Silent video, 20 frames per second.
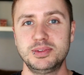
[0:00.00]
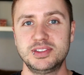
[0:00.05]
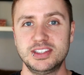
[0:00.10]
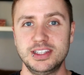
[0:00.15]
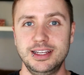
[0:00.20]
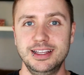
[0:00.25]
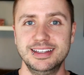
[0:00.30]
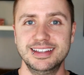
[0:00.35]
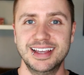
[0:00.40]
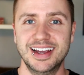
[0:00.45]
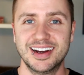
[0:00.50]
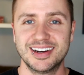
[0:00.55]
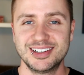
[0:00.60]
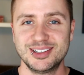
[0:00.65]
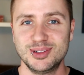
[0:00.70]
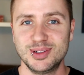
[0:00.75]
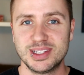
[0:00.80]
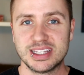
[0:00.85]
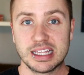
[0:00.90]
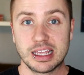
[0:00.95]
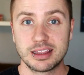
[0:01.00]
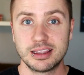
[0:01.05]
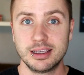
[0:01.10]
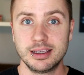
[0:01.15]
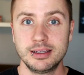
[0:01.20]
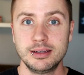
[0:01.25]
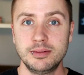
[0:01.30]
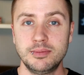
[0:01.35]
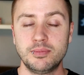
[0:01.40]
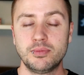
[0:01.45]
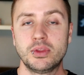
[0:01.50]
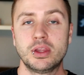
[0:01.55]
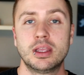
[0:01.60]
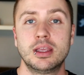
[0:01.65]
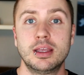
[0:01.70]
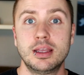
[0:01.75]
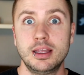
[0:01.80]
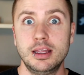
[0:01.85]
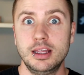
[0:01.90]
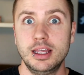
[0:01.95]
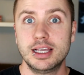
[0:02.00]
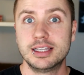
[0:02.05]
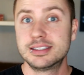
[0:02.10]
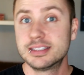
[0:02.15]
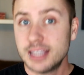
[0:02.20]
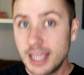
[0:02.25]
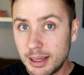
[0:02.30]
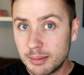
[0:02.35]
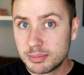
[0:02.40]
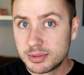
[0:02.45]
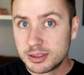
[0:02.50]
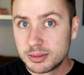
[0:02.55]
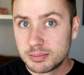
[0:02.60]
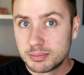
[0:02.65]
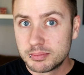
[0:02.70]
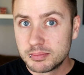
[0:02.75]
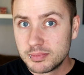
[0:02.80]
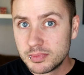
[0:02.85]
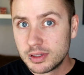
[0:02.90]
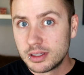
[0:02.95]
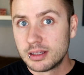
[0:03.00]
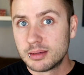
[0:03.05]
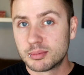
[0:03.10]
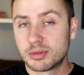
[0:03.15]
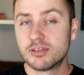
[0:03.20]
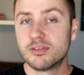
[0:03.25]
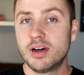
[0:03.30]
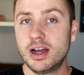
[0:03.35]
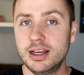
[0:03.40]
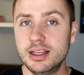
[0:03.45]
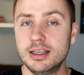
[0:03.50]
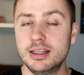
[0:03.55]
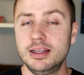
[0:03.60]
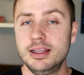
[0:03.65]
sitting there doing nothing except providing an